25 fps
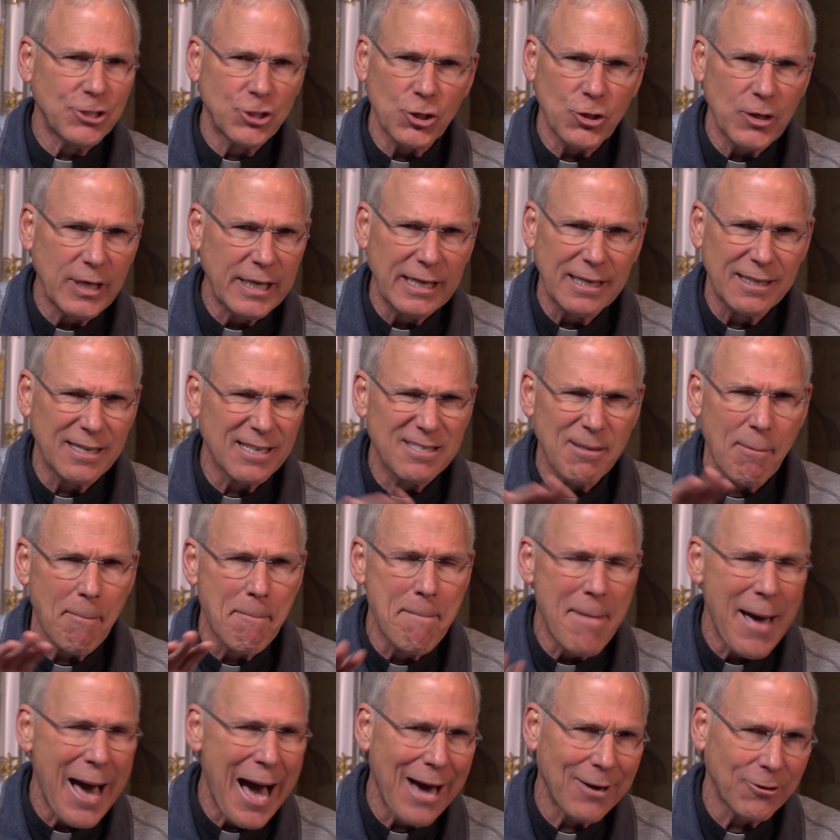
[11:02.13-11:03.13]
you're in. It doesn't
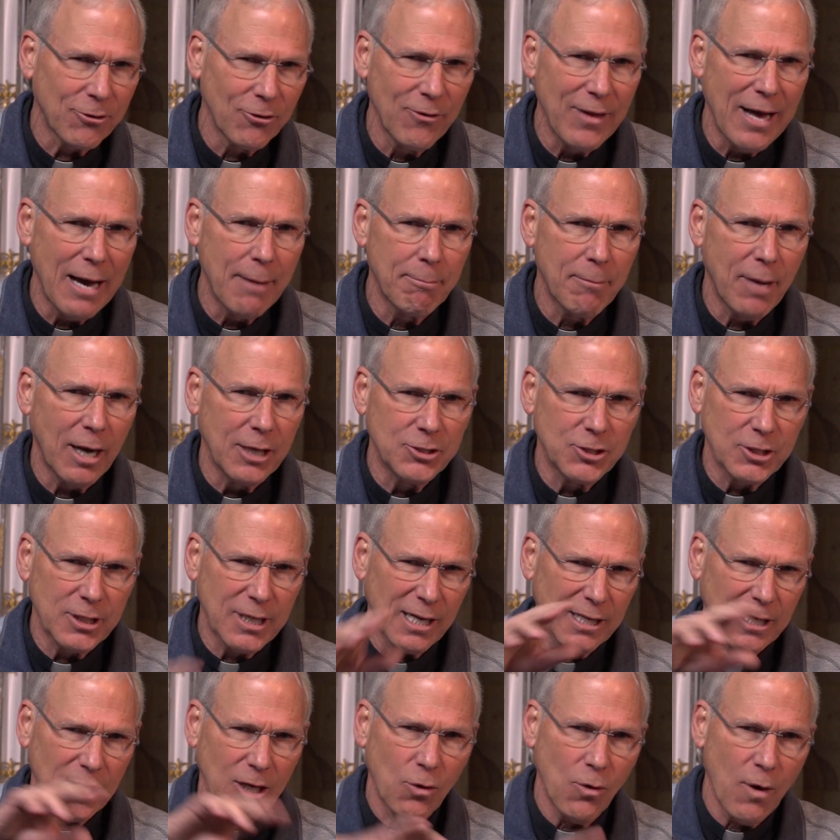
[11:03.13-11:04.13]
matter that much. You
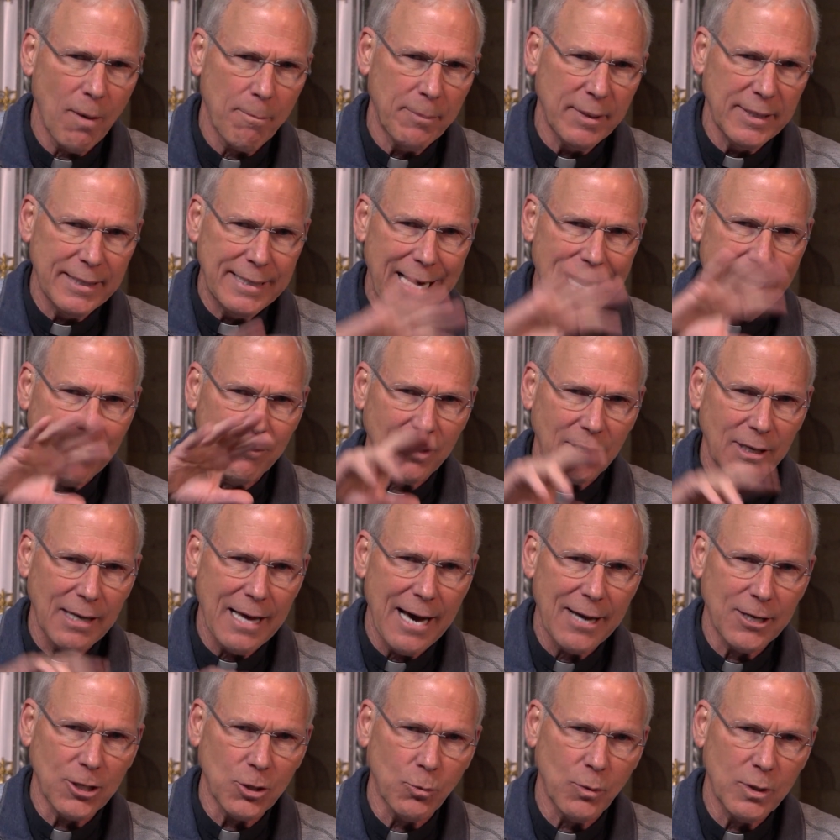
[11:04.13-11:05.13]
kind of go up and down the
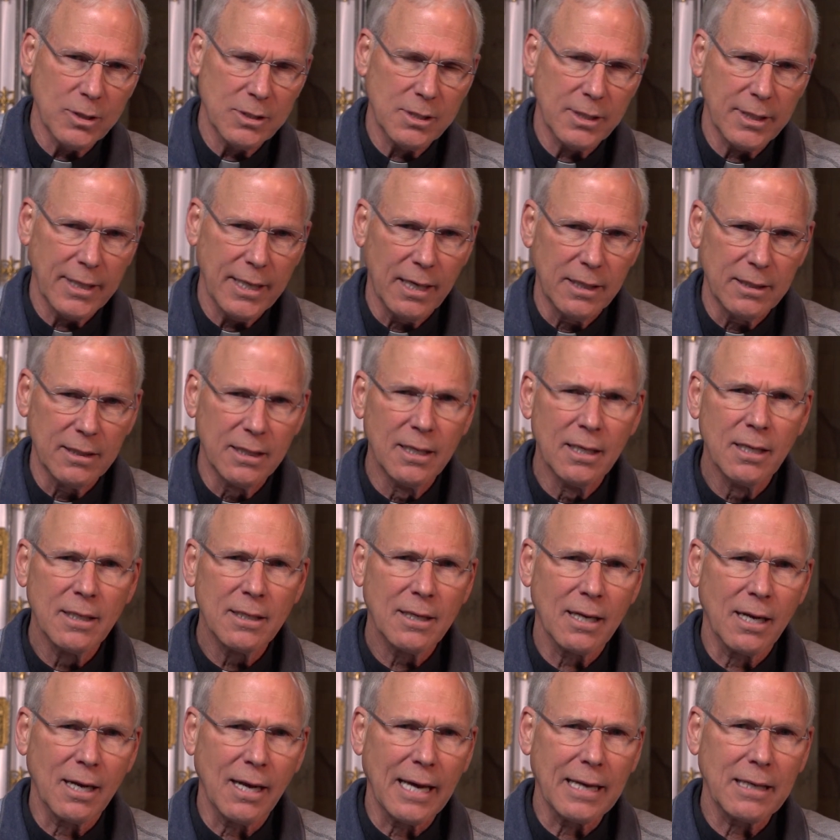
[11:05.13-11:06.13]
ladder, once again,
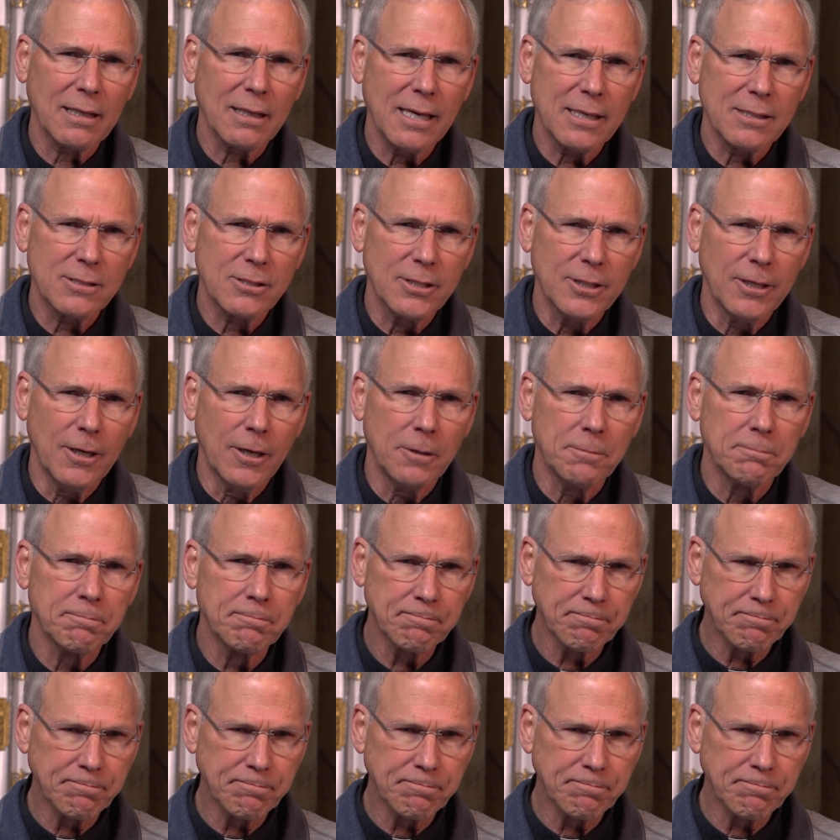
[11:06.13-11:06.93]
kind of like Lectio.